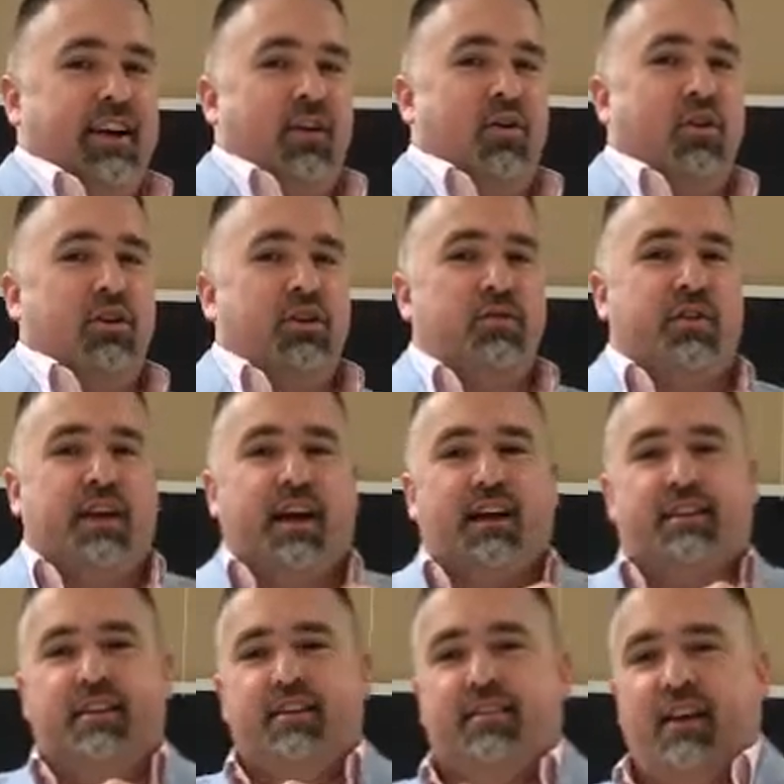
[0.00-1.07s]
or you've
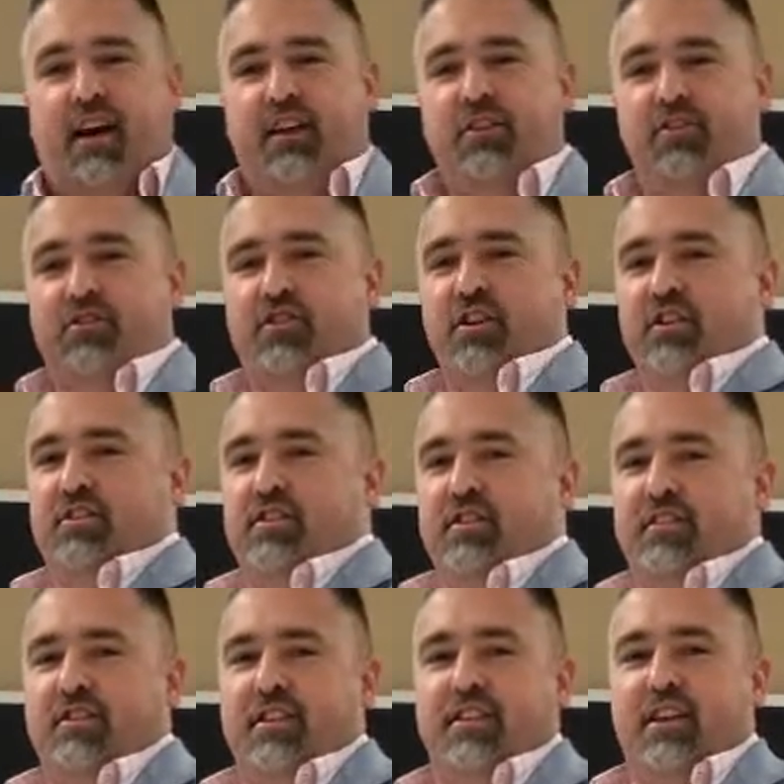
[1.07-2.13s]
got these other
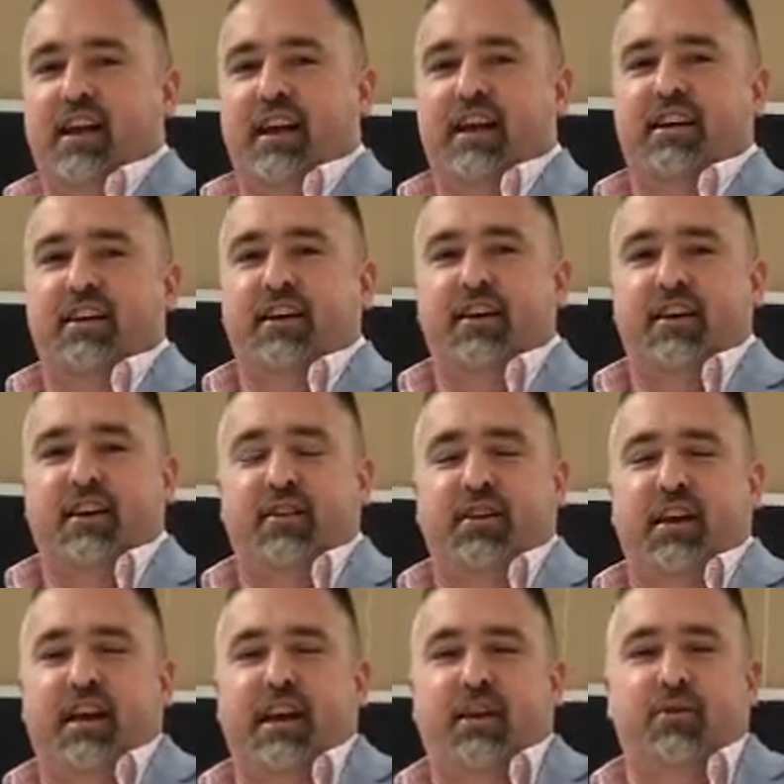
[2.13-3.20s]
churches that like,
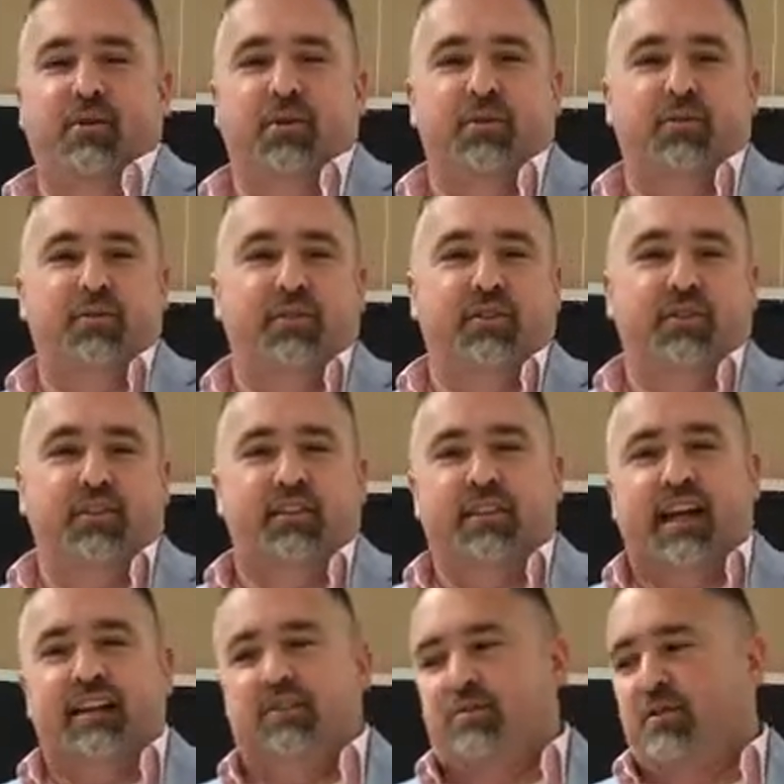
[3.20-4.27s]
okay, well,
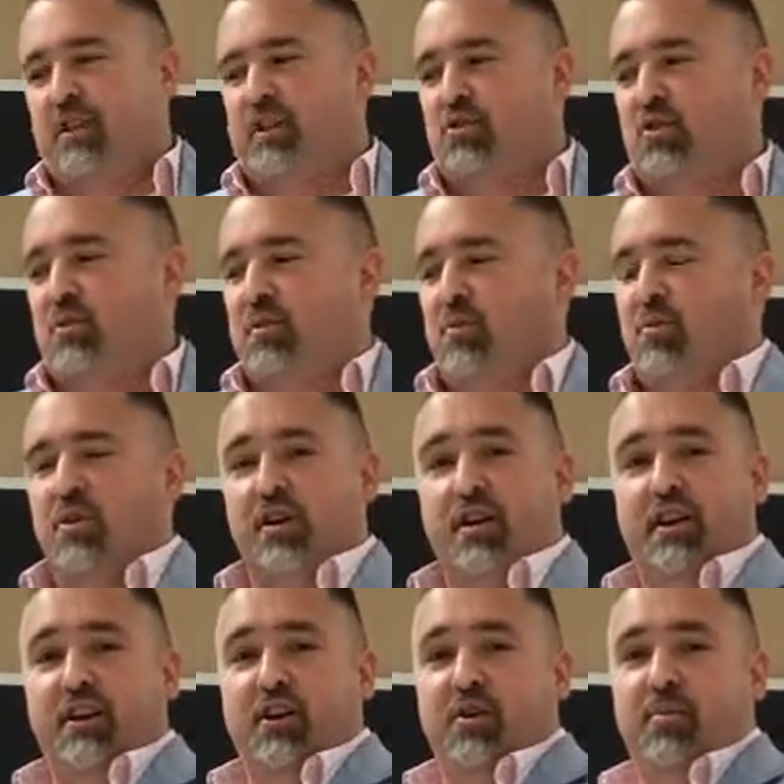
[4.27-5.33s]
that's really cool, but we're
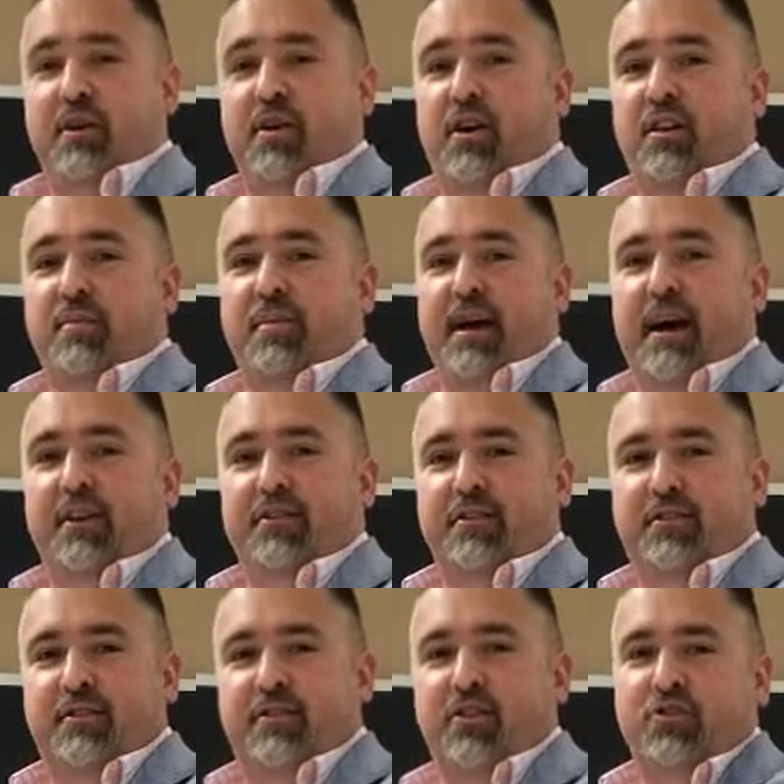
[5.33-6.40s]
going to go be all about
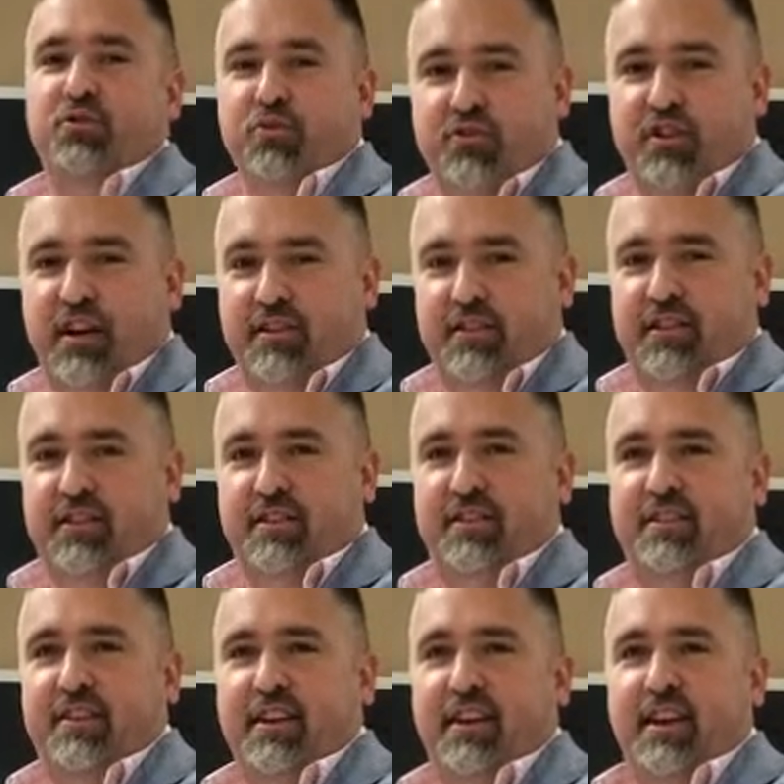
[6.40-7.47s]
social
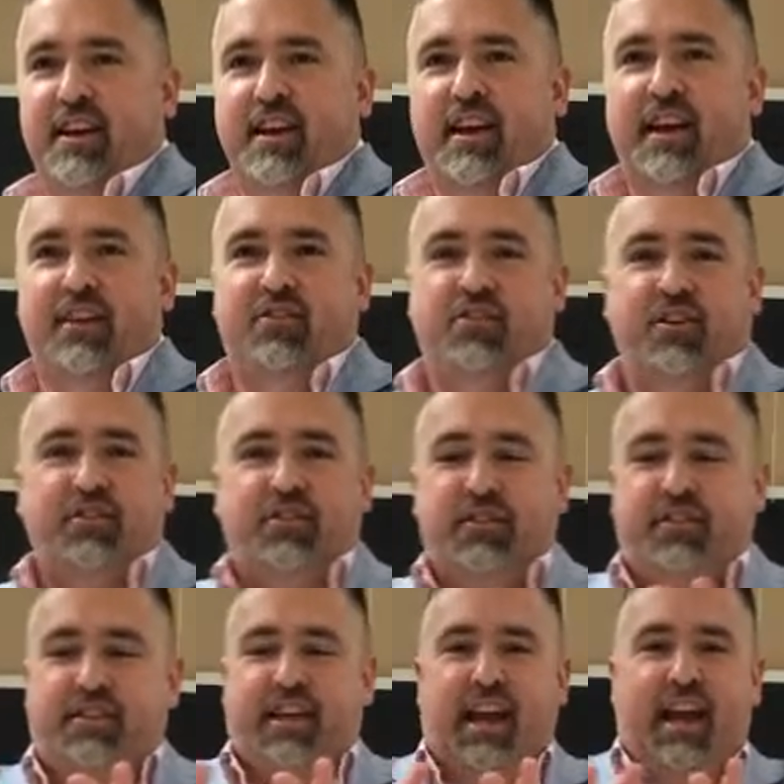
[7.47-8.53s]
justice. And
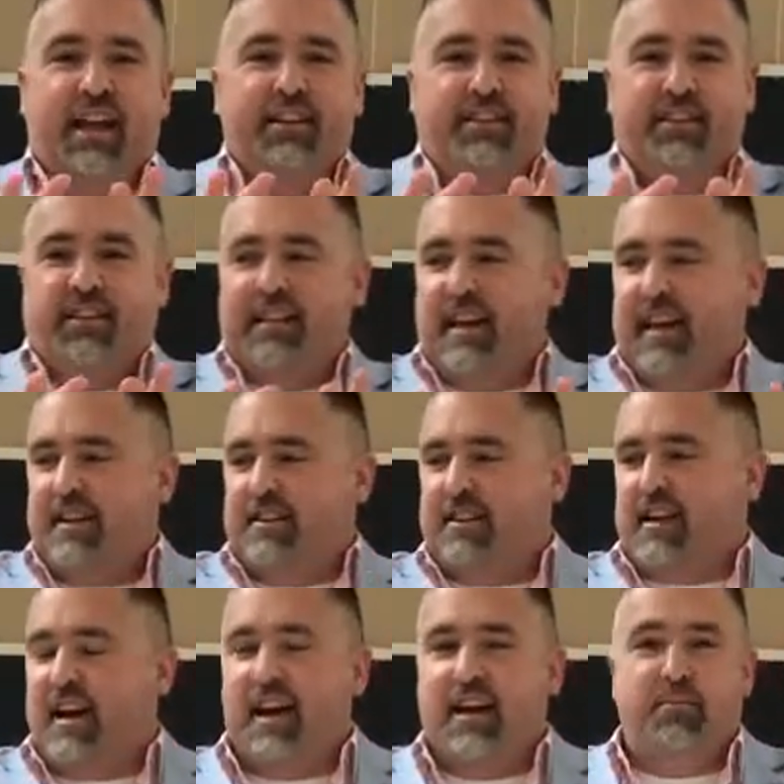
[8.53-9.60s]
churches tend today to
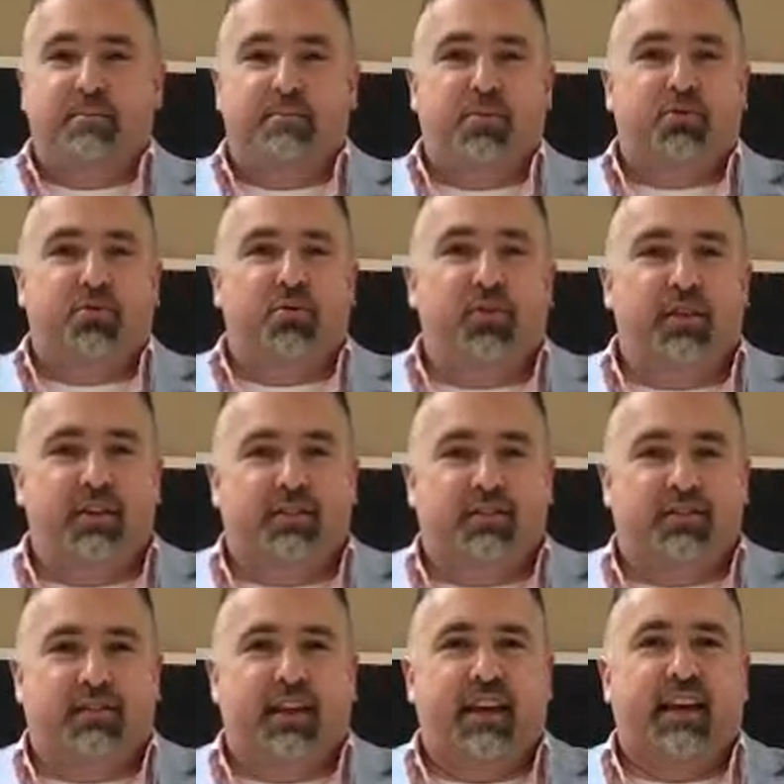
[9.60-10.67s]
kind of pull
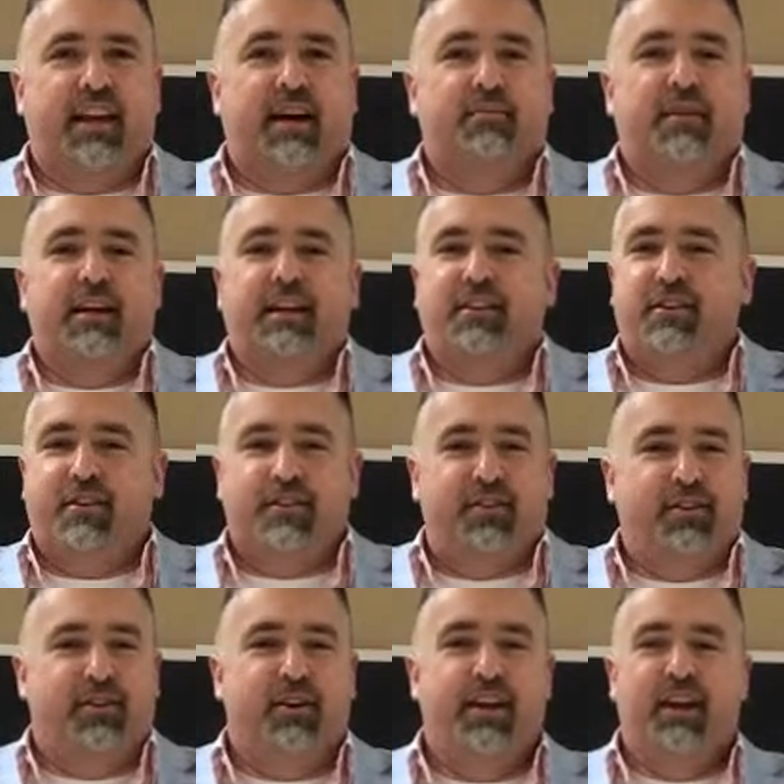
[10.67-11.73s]
this thing, and I'm like,
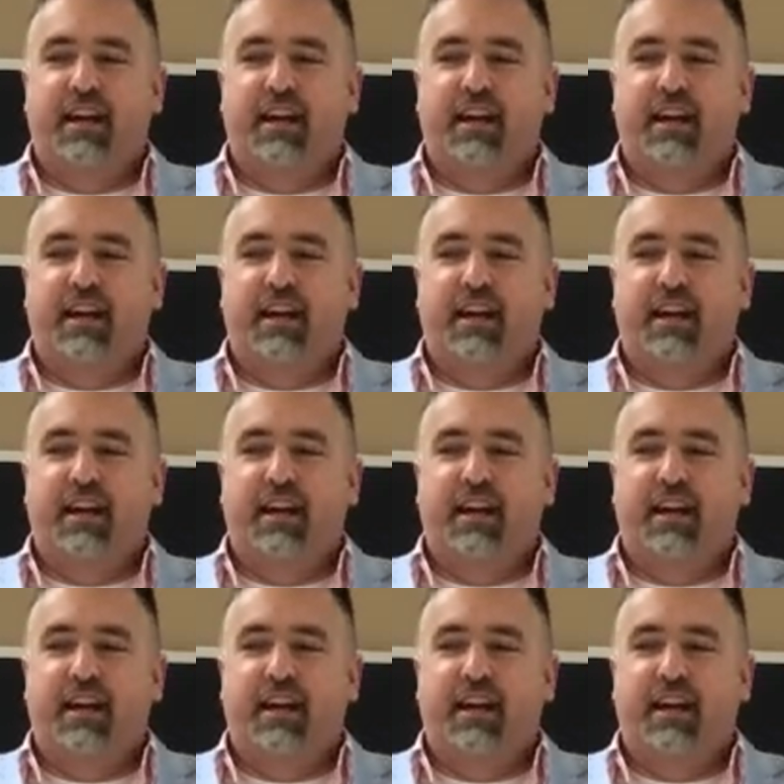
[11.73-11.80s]
no,